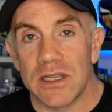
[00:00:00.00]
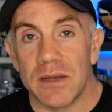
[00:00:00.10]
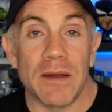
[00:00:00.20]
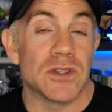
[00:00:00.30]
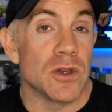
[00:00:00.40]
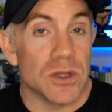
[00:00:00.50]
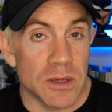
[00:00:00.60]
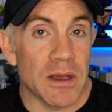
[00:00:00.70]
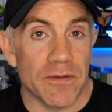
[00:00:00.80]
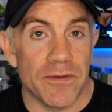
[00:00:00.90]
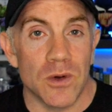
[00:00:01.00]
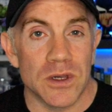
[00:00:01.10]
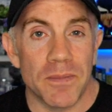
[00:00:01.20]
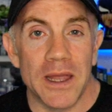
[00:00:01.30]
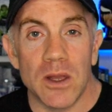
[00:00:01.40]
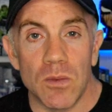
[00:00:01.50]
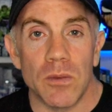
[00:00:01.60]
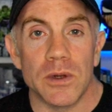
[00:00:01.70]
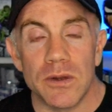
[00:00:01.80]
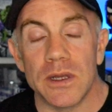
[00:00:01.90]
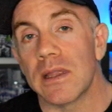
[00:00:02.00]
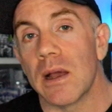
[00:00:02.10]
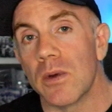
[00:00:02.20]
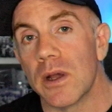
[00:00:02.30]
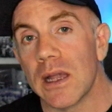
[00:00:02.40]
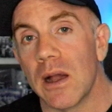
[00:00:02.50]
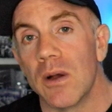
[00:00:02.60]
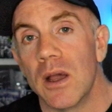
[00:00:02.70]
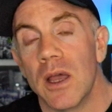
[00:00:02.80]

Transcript: some have two, some have four, depending on what we're doing in that workout.